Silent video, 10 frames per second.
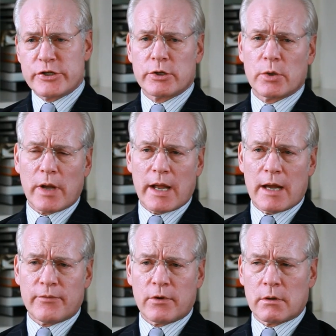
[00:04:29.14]
Do you
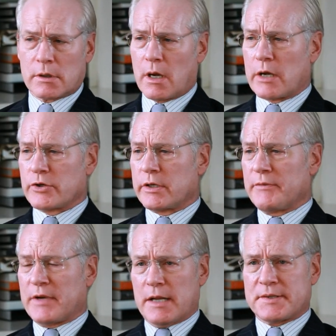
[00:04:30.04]
ever, God, I shouldn't
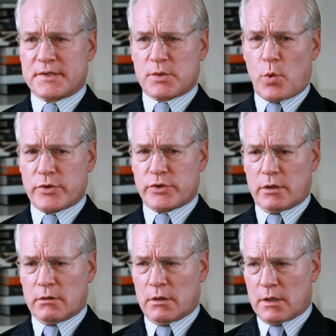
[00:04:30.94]
even ask this question,
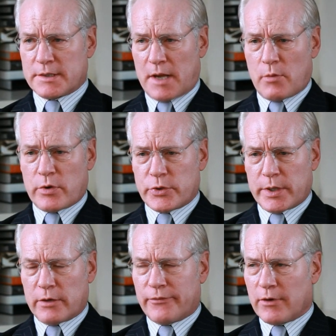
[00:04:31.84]
because I want you
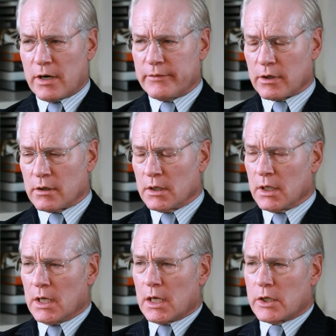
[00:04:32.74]
here forever.
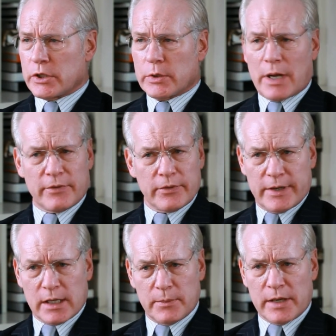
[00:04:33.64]
Do you ever
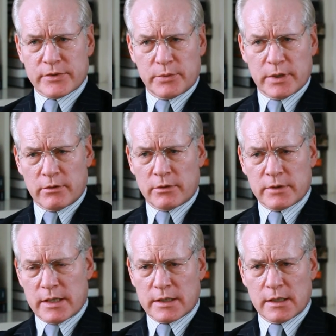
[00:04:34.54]
think about doing your own
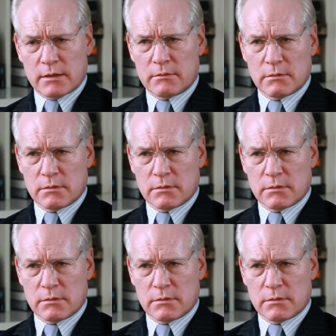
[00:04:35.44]
line again?